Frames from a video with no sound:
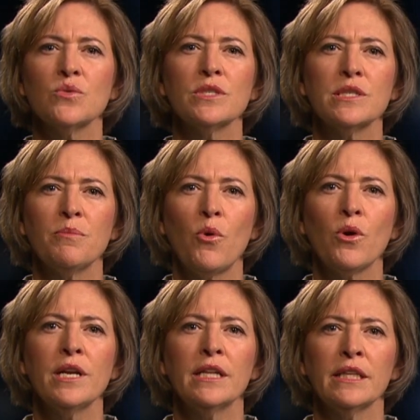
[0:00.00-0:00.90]
with
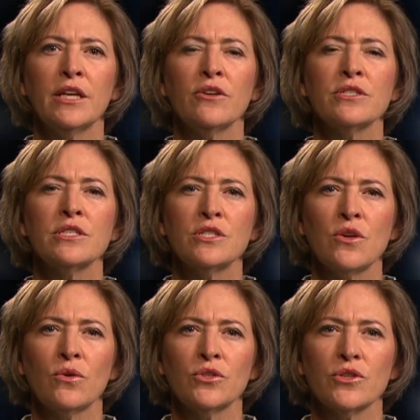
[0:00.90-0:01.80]
subordinate leaders and
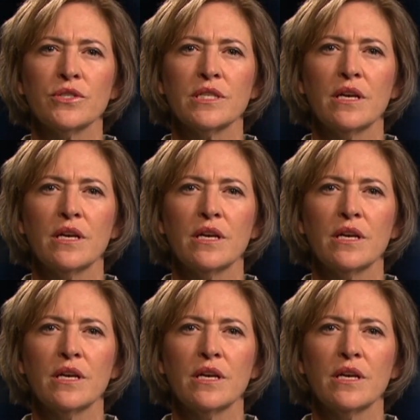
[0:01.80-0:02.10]
soldiers.